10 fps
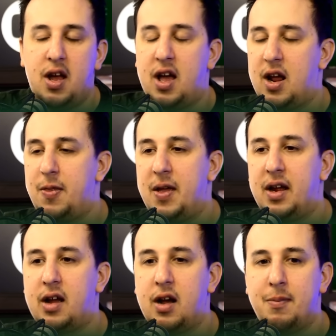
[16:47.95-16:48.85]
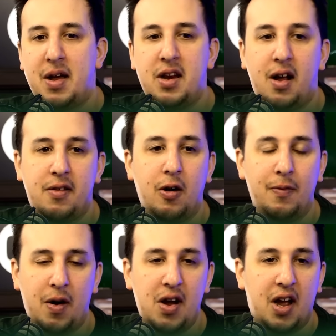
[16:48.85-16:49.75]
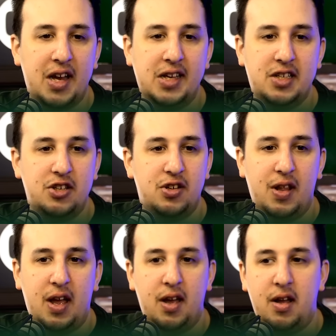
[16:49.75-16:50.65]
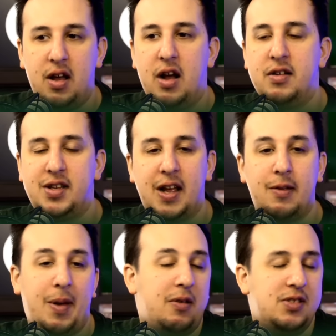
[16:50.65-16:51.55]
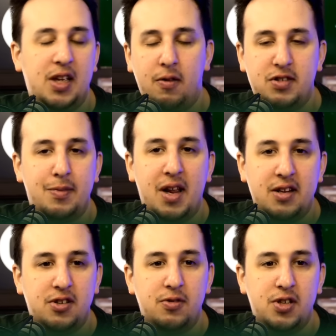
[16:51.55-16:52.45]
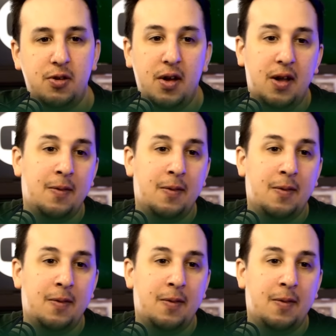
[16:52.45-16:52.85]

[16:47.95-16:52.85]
and I think uh, Man United got a very lucky decision there uh, to get the penalty. Obviously, made it two-two.